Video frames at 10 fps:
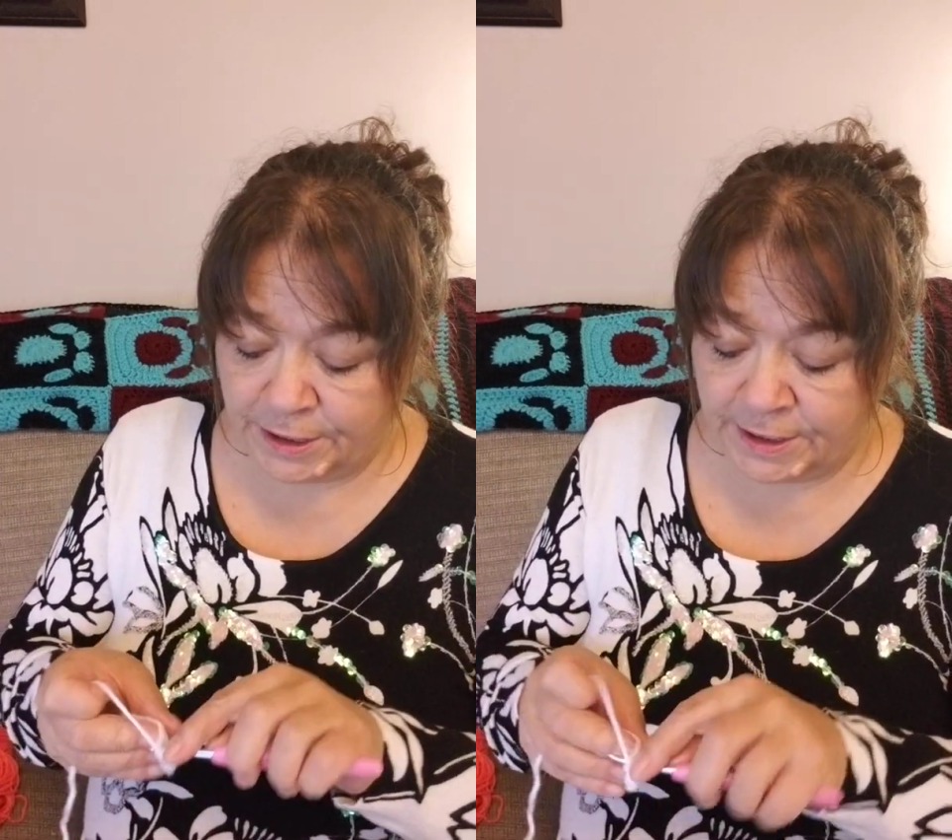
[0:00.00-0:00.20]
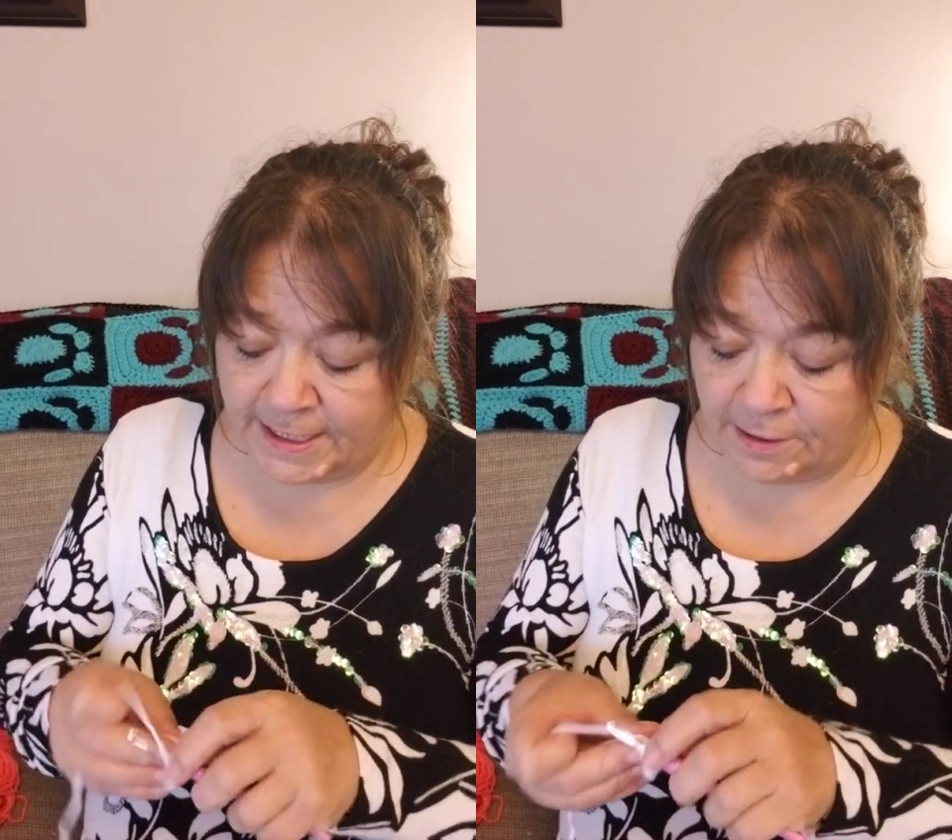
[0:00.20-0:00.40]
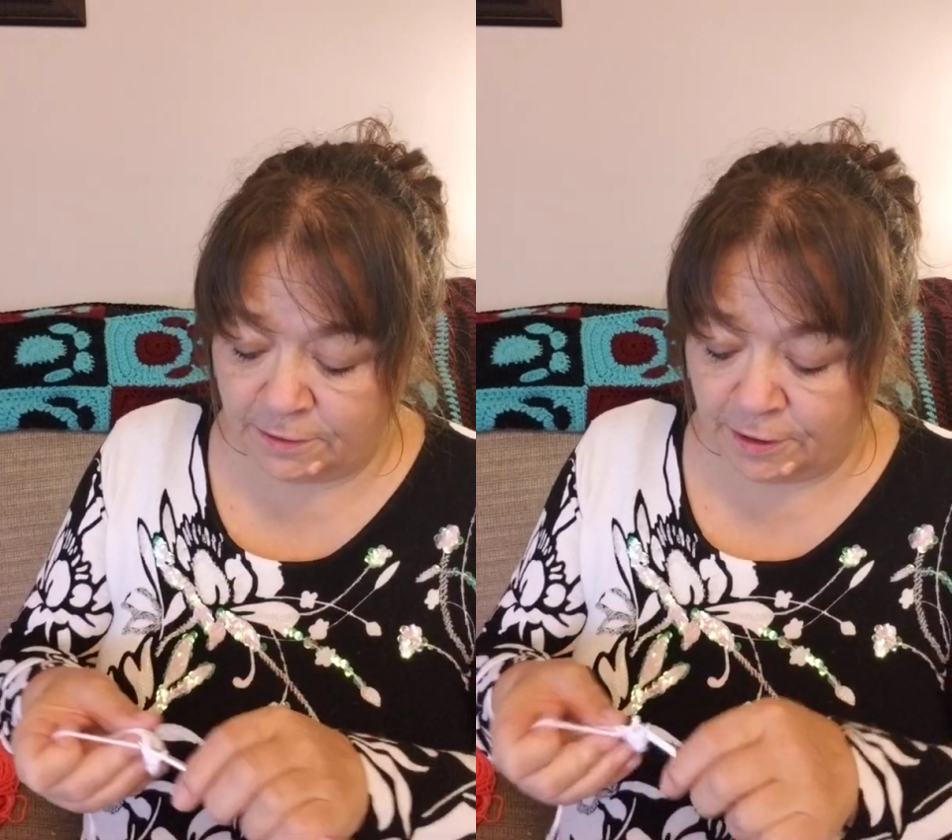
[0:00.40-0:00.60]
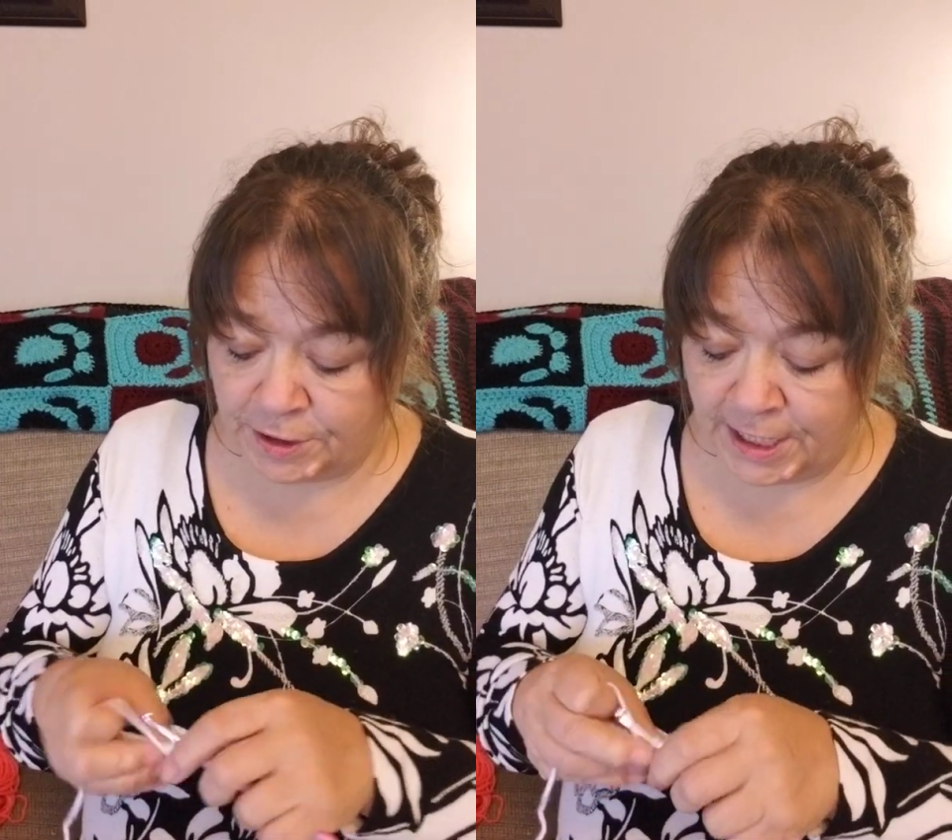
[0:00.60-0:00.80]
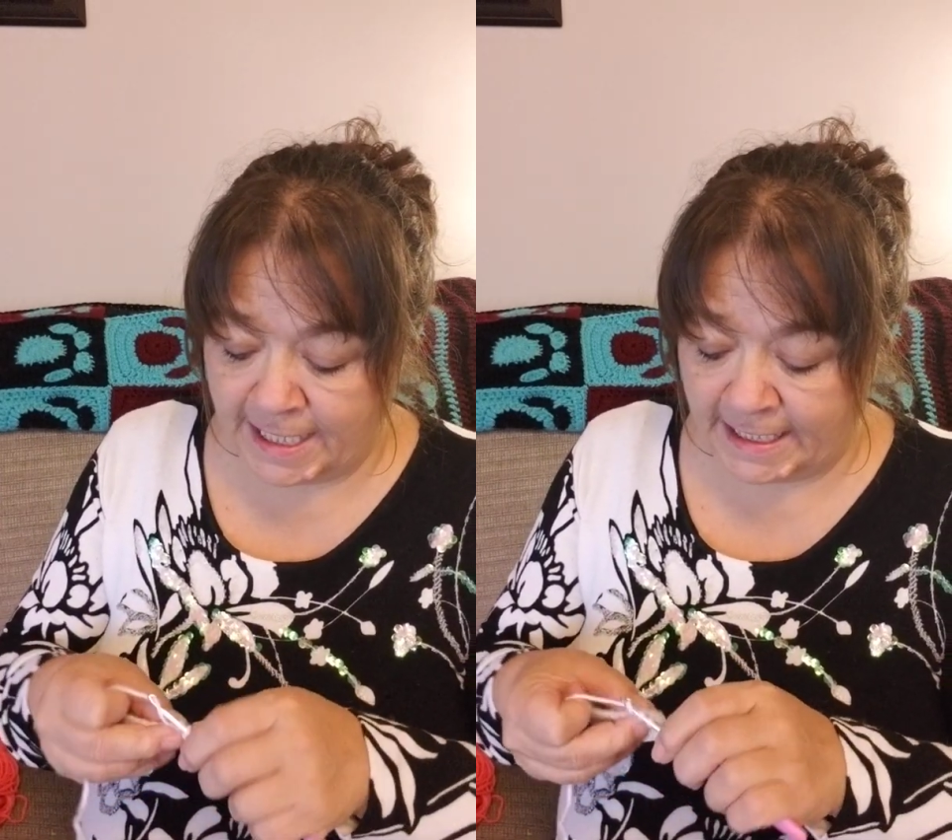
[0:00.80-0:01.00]
single
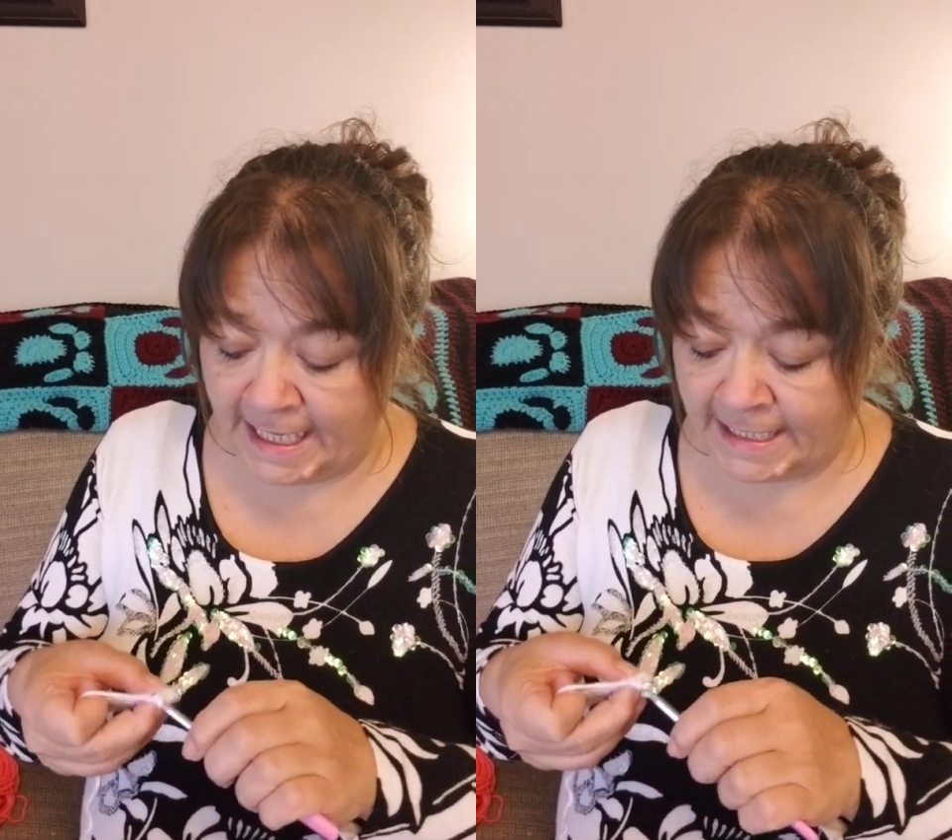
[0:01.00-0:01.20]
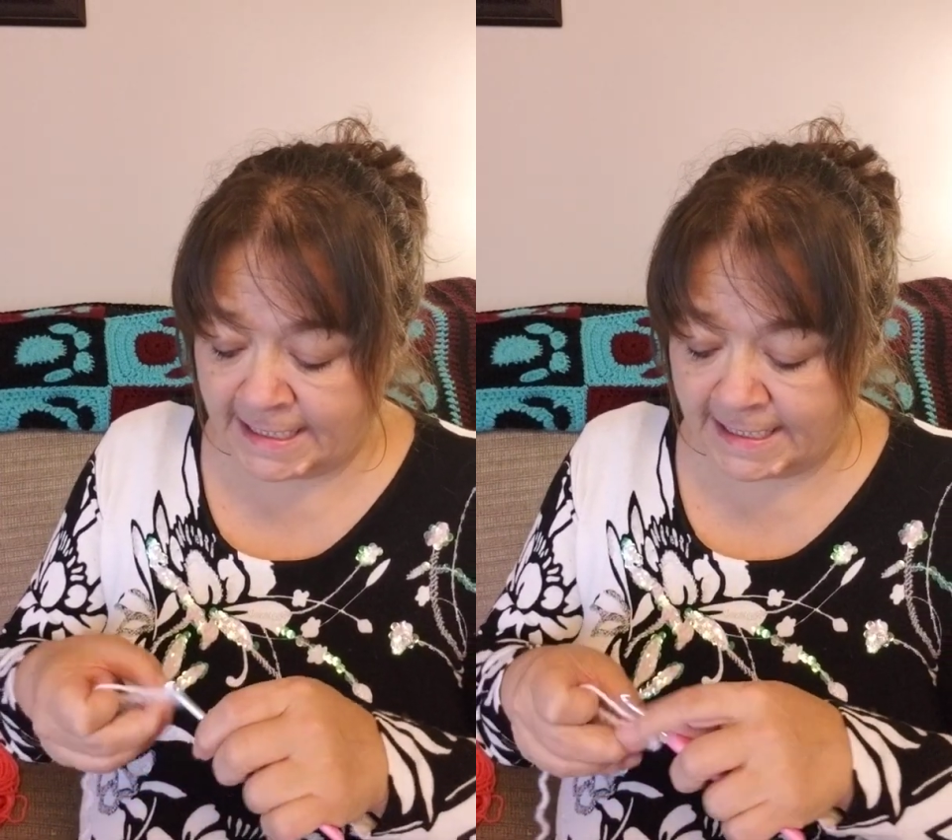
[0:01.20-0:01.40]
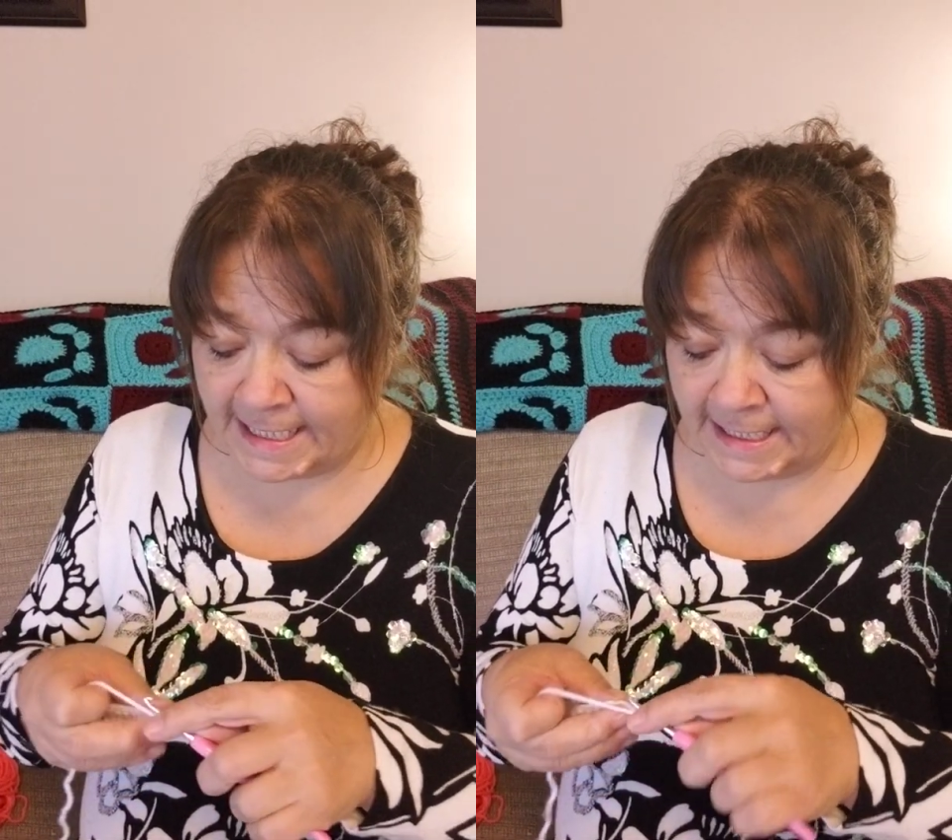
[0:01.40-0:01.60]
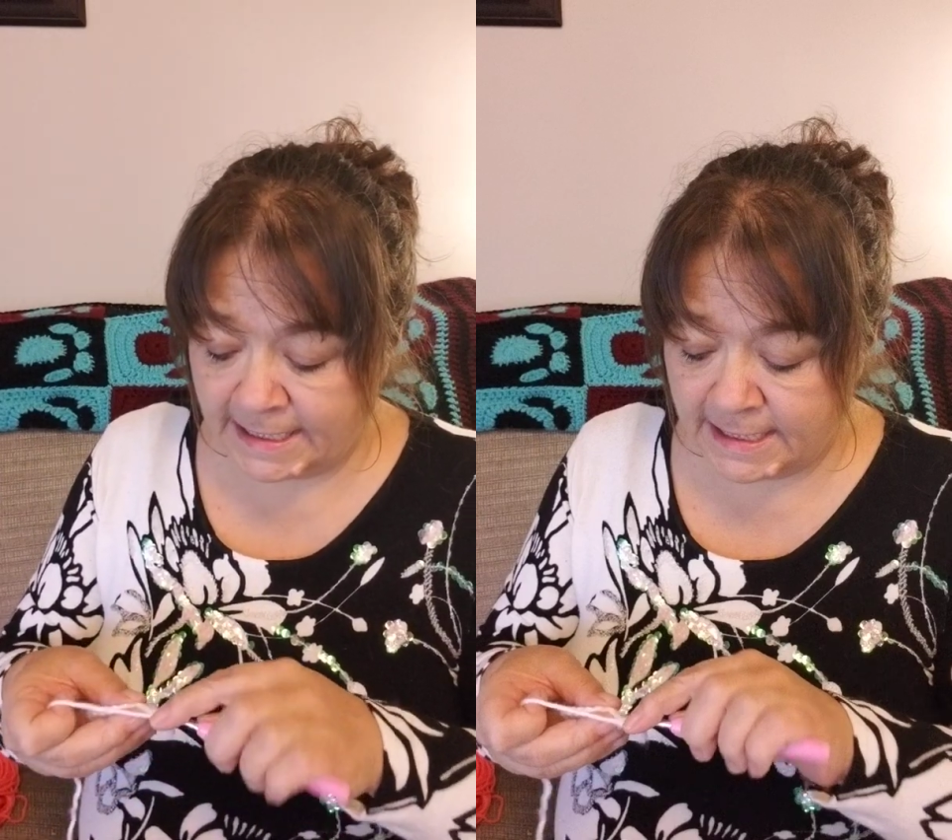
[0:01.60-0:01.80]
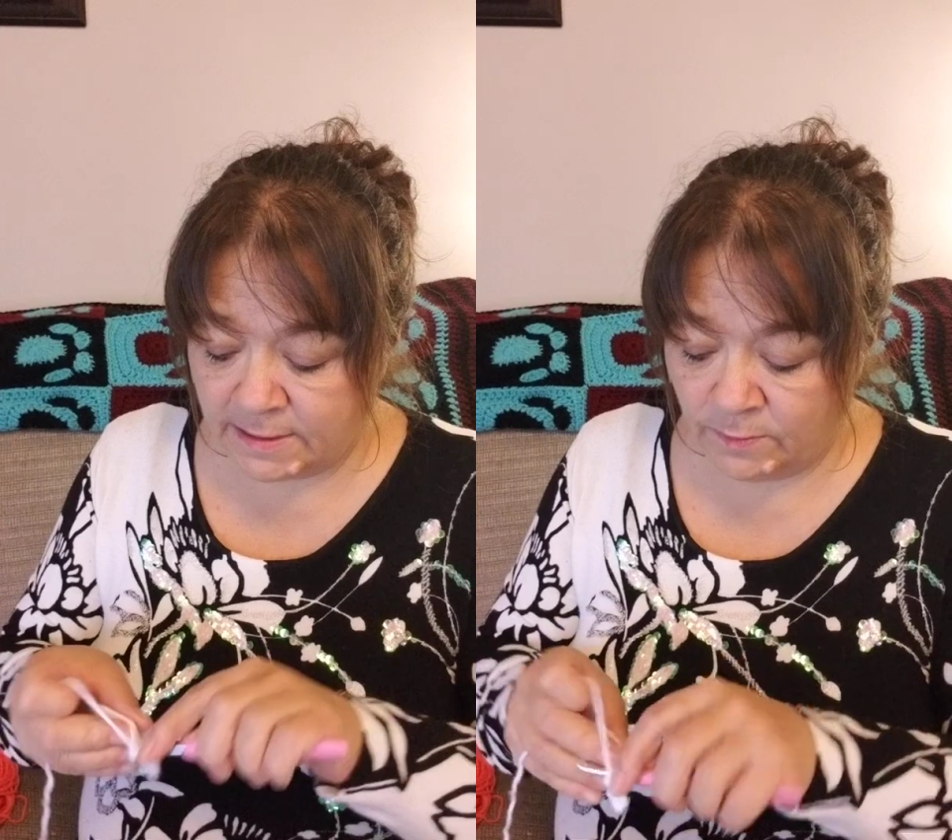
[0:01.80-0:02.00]
crochet in the next 6.